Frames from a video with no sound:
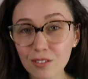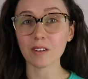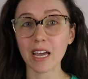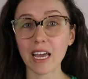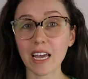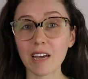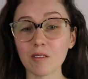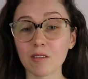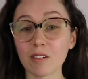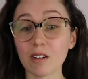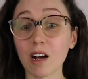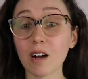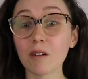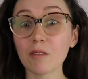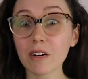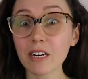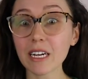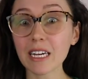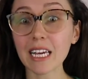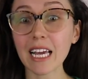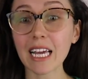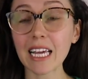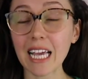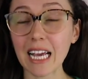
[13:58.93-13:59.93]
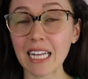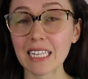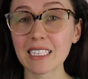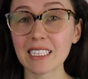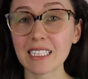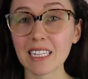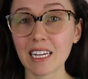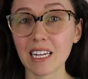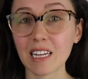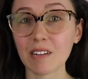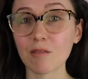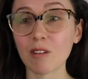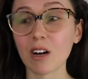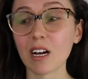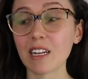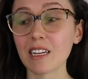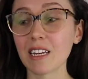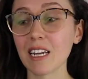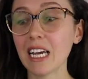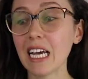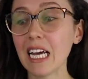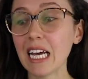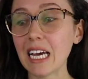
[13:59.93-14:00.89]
Okay, we're not working against anyone.